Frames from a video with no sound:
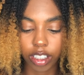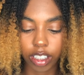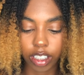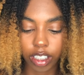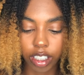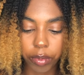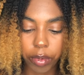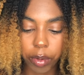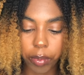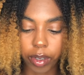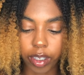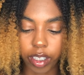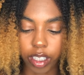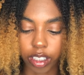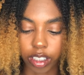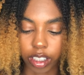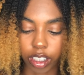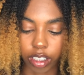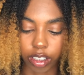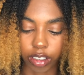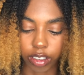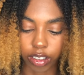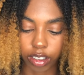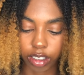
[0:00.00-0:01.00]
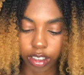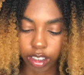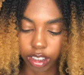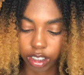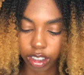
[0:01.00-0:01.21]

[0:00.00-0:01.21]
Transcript: Let me put this on.